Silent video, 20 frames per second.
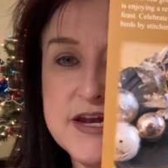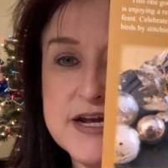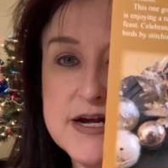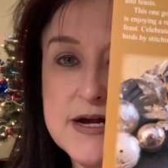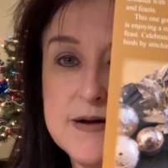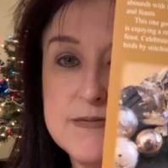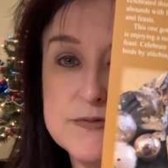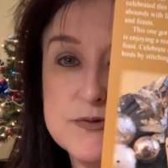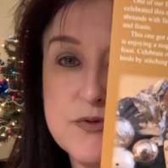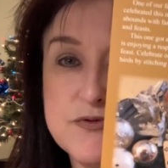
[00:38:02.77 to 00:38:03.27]
it
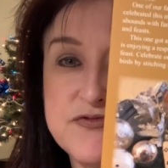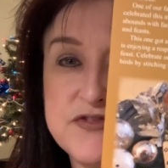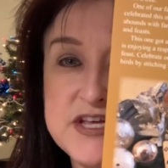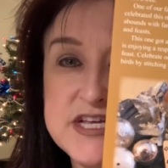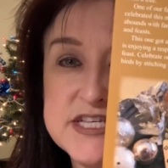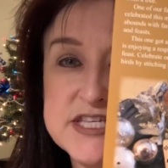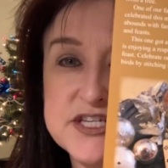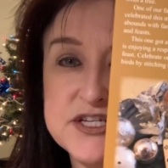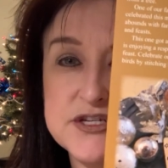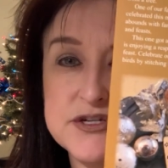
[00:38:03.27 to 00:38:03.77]
comes with
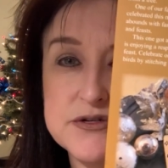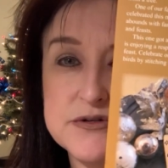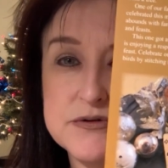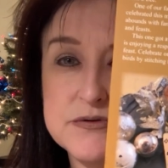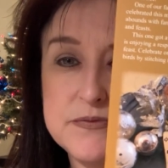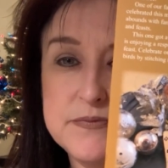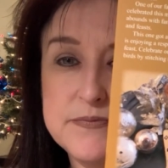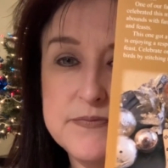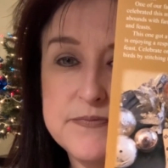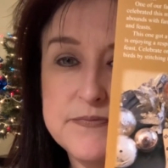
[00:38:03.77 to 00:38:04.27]
these
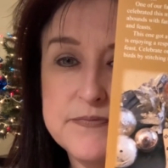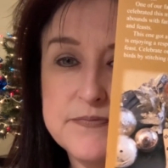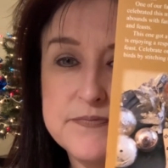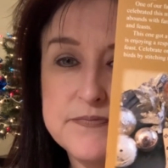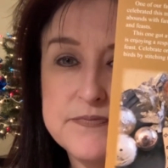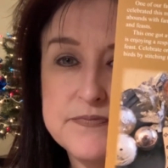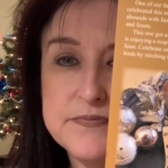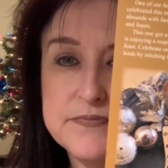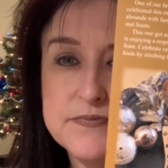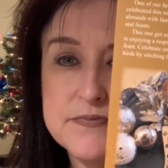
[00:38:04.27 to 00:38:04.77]
two
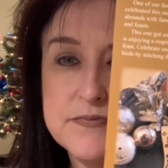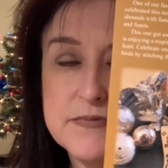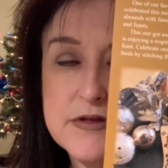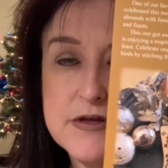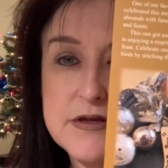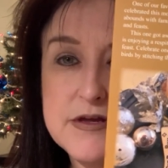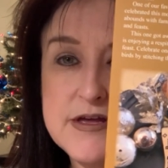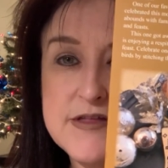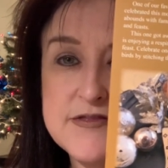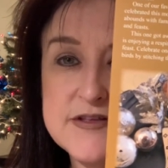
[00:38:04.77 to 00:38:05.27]

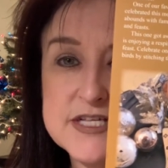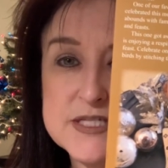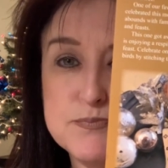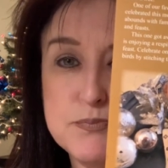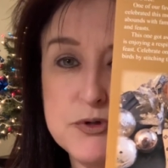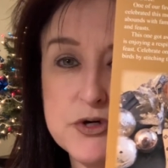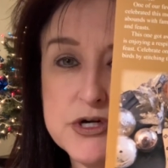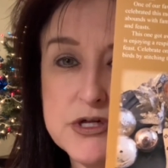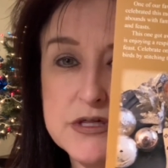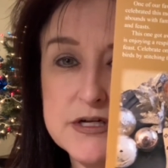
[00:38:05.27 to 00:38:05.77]
in this
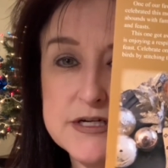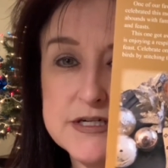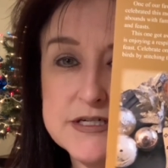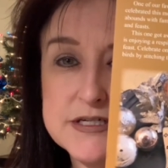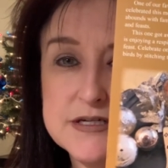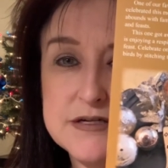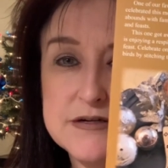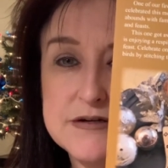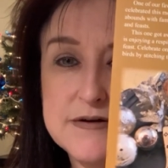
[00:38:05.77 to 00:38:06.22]
booklet.